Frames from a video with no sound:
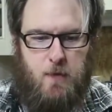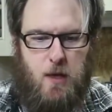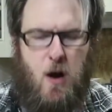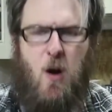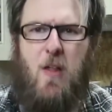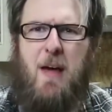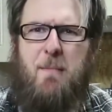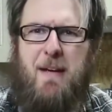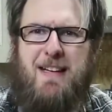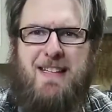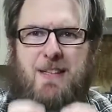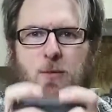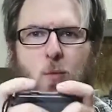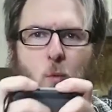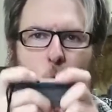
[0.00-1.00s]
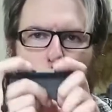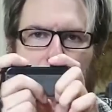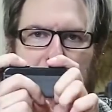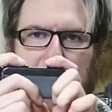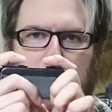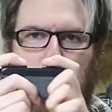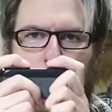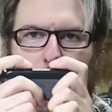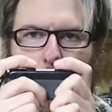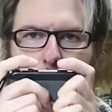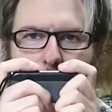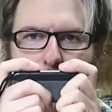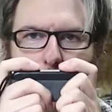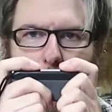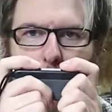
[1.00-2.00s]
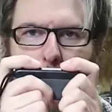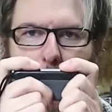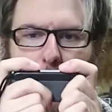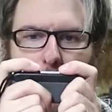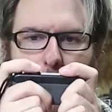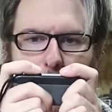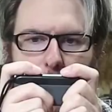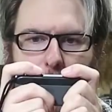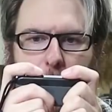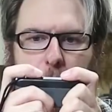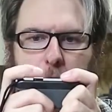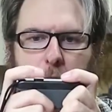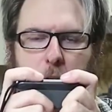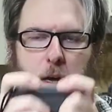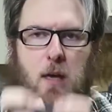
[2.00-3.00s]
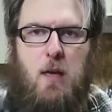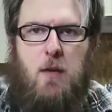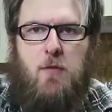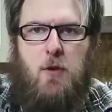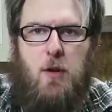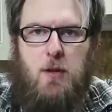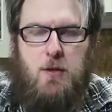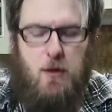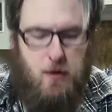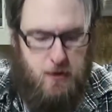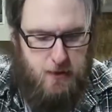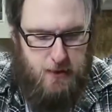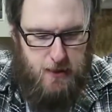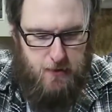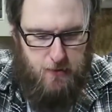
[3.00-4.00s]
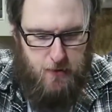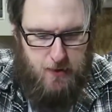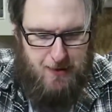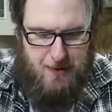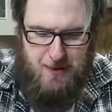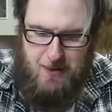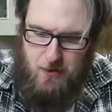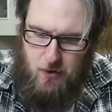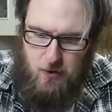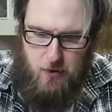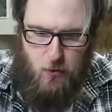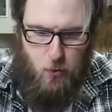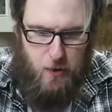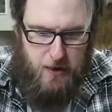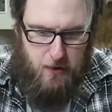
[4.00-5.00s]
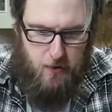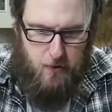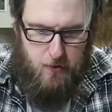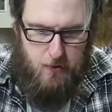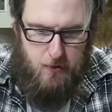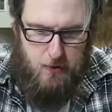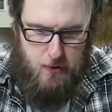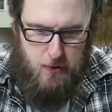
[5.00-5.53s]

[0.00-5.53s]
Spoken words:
that makes this way more comfortable to play with if you're going to turn it sideways. It's still a little weird,